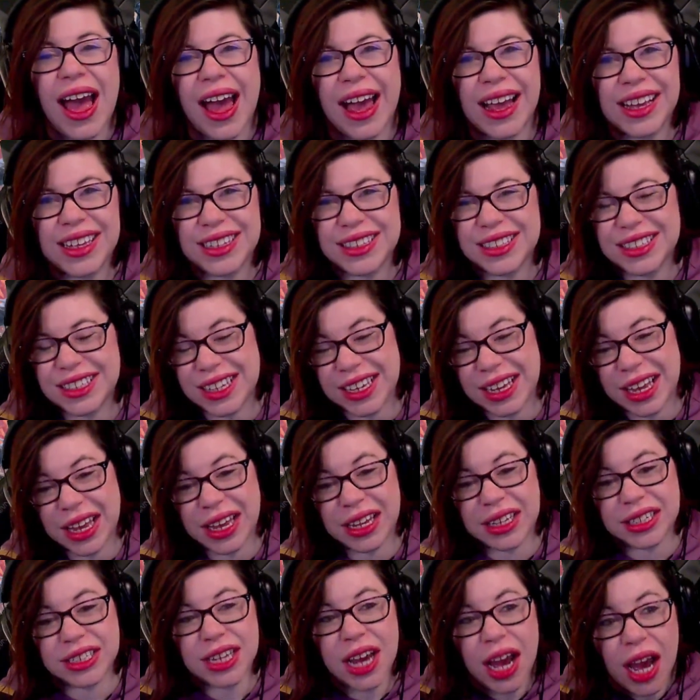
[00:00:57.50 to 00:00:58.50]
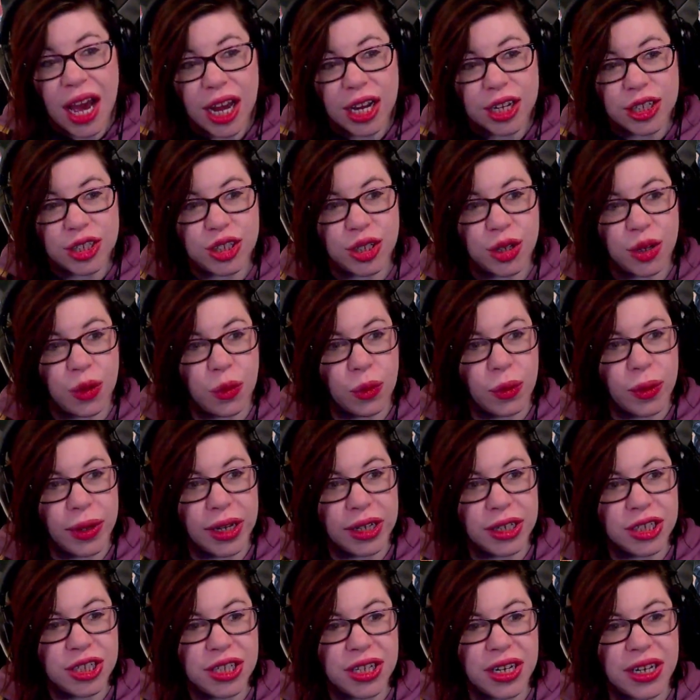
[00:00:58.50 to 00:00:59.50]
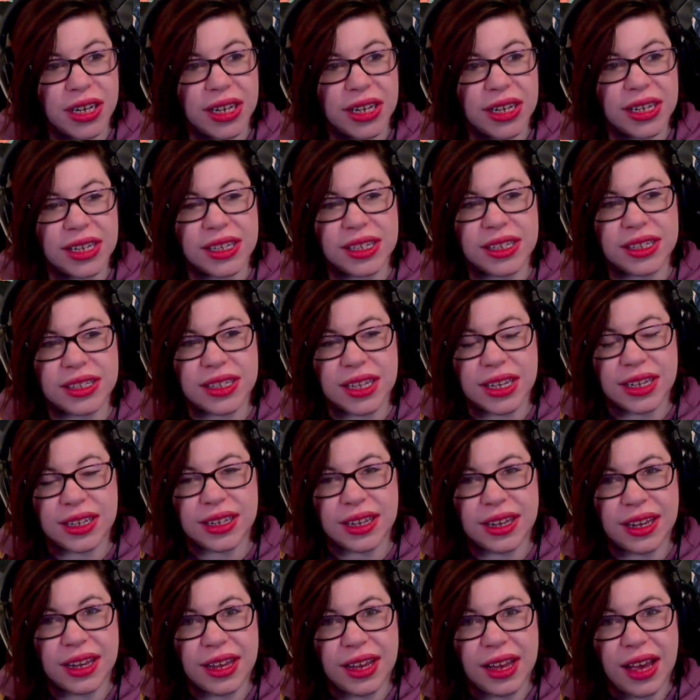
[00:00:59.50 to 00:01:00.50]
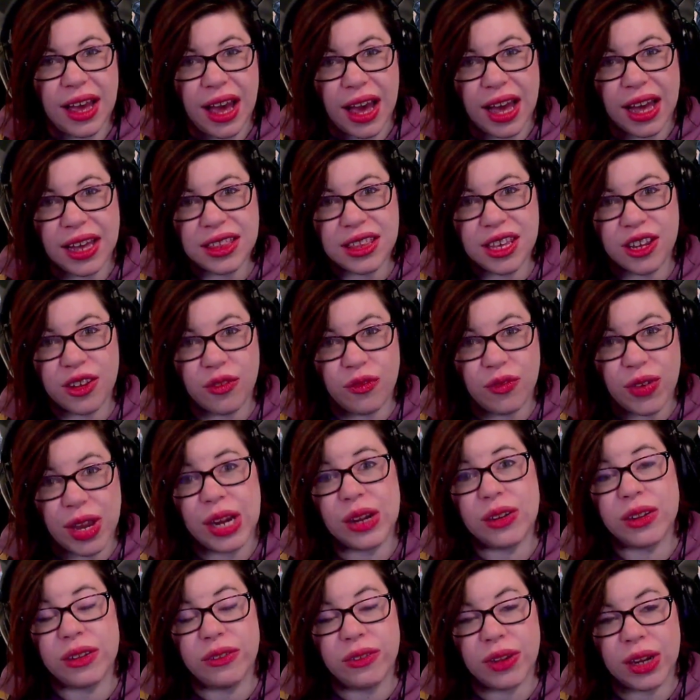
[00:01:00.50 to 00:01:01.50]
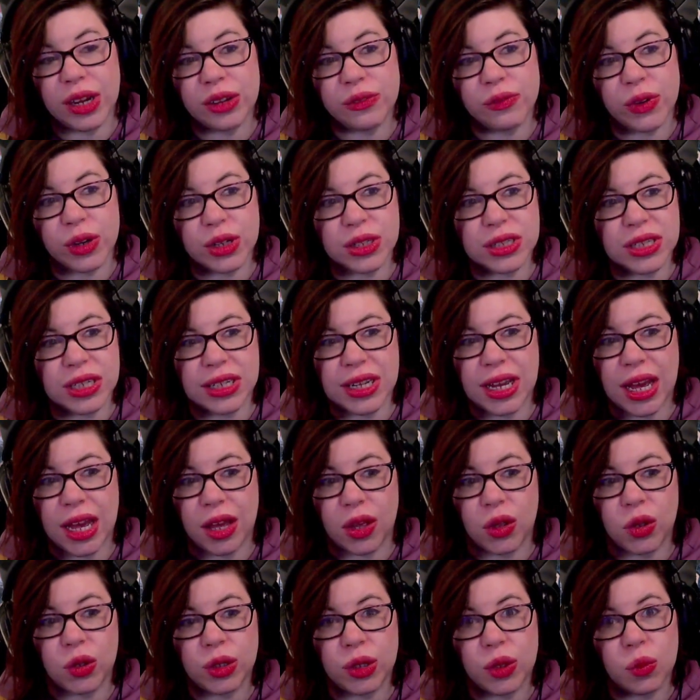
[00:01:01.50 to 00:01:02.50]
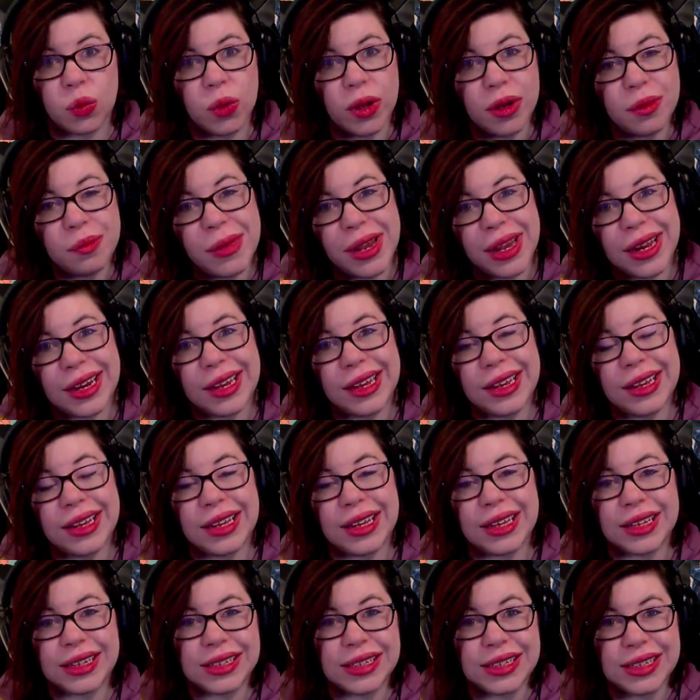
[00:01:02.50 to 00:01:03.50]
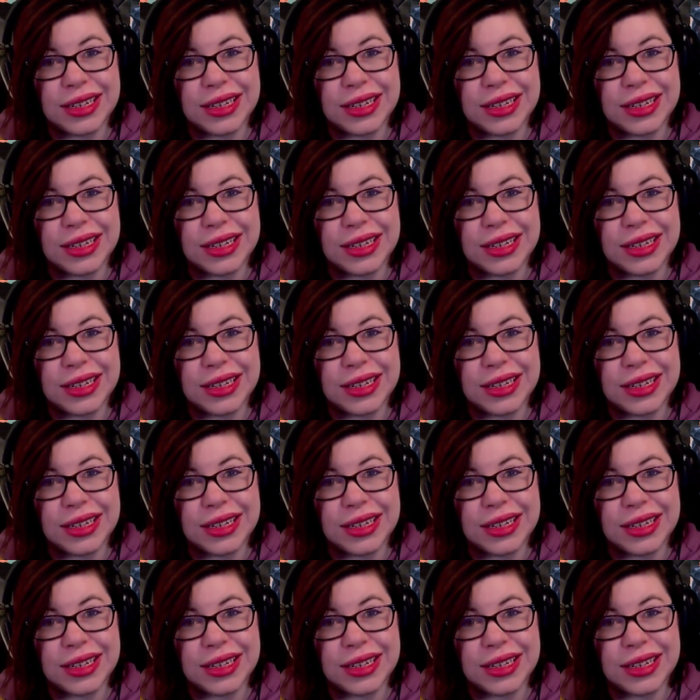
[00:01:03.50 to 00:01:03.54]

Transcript: icy touch, which is, I think, very, very versatile. Only one mana. It